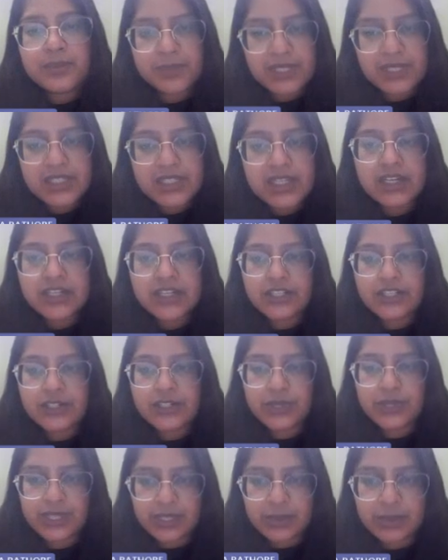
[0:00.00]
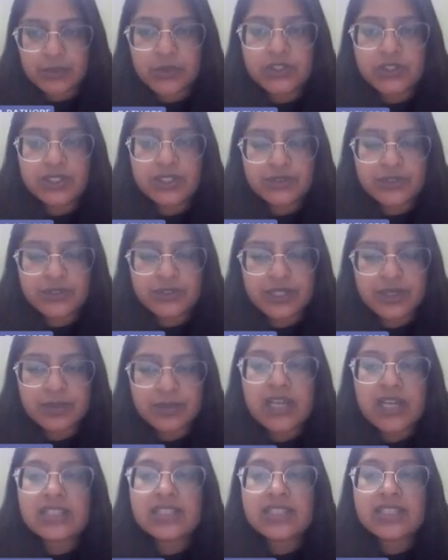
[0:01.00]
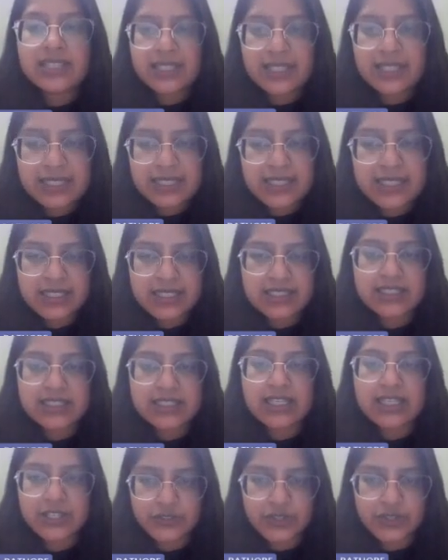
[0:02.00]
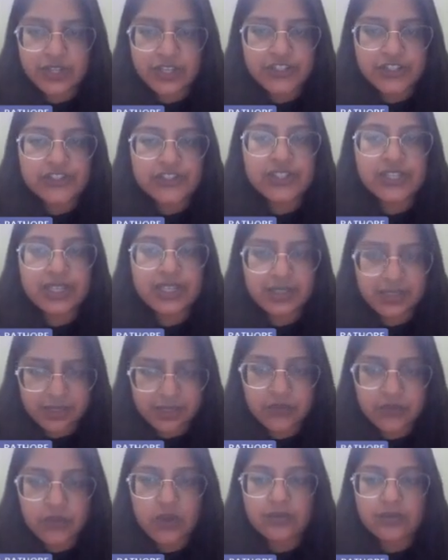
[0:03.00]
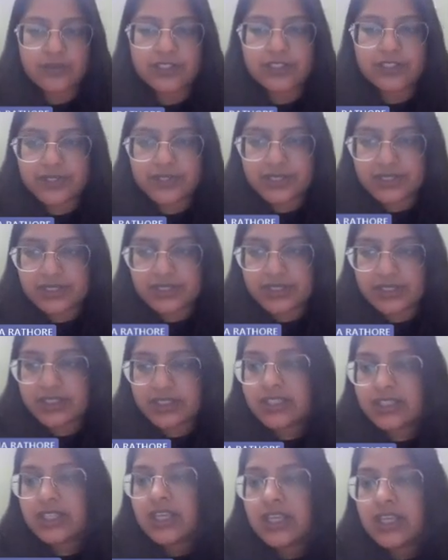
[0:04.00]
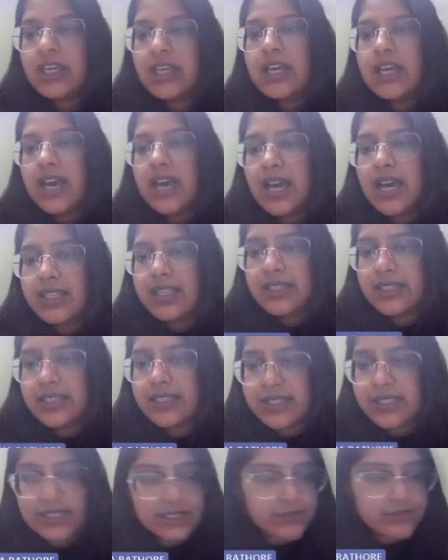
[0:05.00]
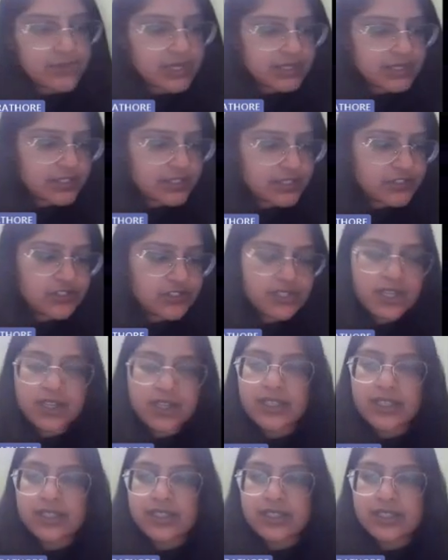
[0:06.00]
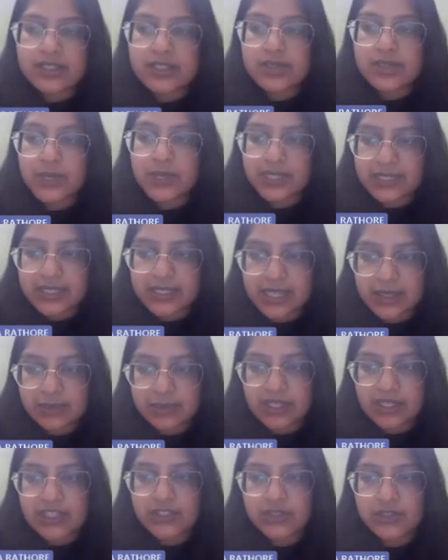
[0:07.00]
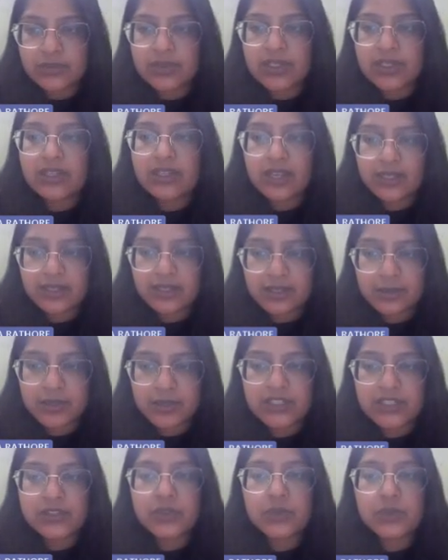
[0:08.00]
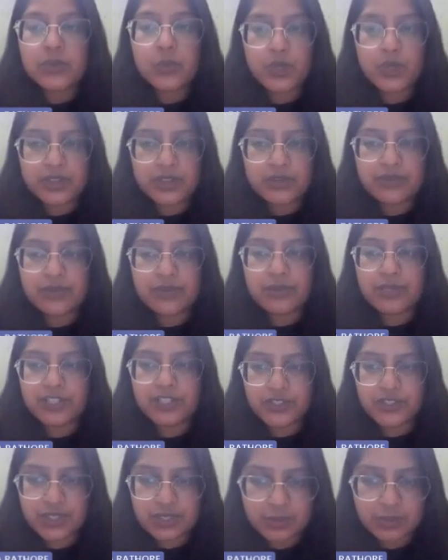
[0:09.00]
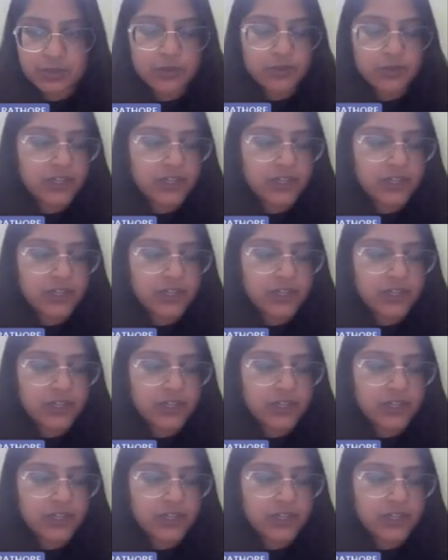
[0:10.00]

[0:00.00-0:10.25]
permits continuing inputs and feedbacks and increases the education and involvement of citizens. And the disadvantages are that it is very time consuming and dependent on what information is